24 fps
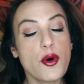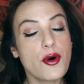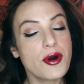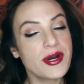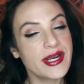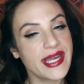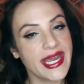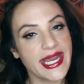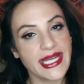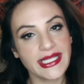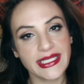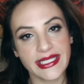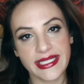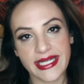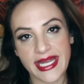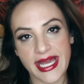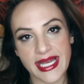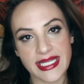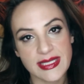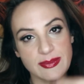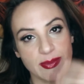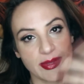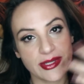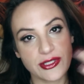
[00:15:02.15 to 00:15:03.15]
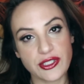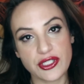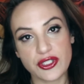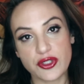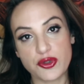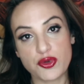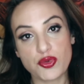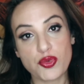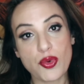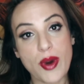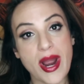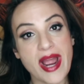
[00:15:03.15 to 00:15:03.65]
poor Caitlin has been
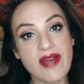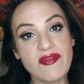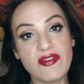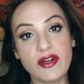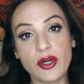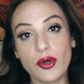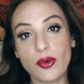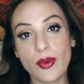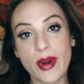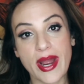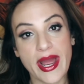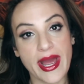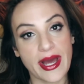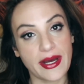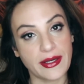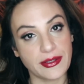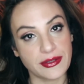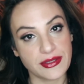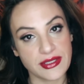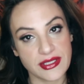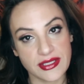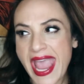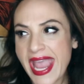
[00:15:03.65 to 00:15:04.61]
just driving around